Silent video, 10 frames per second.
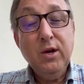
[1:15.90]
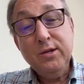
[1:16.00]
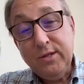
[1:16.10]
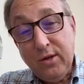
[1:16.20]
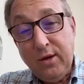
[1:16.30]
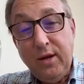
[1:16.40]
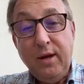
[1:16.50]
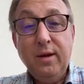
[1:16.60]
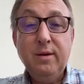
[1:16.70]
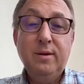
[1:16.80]

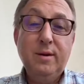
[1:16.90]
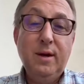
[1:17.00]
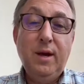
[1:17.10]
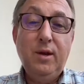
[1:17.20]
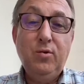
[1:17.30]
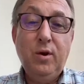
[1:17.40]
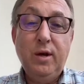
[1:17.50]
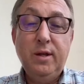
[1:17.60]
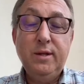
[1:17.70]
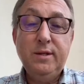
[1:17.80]
studying in
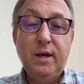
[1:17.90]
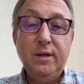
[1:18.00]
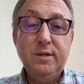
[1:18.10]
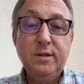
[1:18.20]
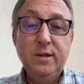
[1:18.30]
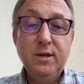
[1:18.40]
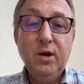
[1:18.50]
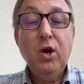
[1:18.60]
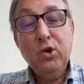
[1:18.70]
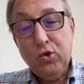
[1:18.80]
United States,
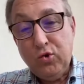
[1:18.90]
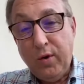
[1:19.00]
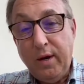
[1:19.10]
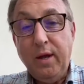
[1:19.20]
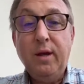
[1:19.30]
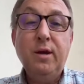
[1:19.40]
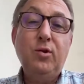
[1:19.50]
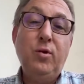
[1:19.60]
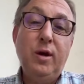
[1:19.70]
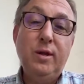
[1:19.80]
training in
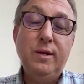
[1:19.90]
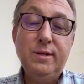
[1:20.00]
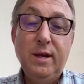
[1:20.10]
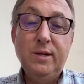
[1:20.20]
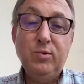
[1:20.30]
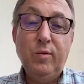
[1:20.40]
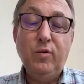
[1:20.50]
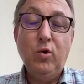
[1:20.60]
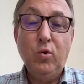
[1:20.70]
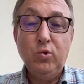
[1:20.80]
United States with
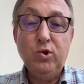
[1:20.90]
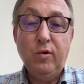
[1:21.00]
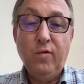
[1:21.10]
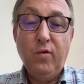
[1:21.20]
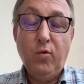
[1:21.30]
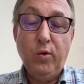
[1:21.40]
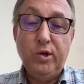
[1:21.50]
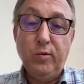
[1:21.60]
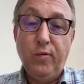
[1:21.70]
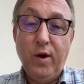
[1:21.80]
the coach of
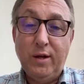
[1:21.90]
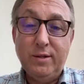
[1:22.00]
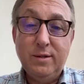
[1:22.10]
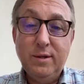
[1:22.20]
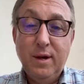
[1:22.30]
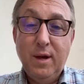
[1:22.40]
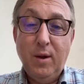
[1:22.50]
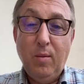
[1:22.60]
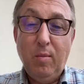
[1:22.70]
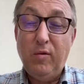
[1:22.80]
Richard Phelps.
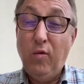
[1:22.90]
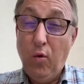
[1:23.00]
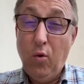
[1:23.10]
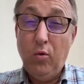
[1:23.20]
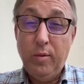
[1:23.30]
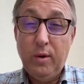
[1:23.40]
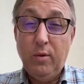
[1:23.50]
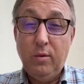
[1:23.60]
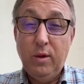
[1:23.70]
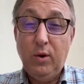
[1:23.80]
But 4 gold
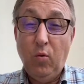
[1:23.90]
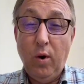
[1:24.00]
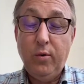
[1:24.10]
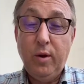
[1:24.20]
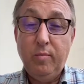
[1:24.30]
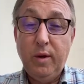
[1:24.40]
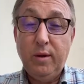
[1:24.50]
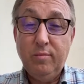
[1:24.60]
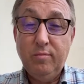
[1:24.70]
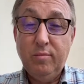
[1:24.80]
medals in 1
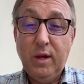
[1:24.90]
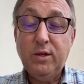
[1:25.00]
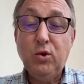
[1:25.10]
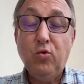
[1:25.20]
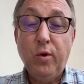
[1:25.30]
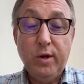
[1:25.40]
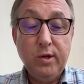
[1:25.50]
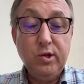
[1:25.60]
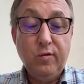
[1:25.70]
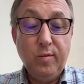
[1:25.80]
Olympic, that's a great
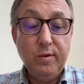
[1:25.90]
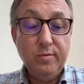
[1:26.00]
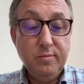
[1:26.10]
achievement.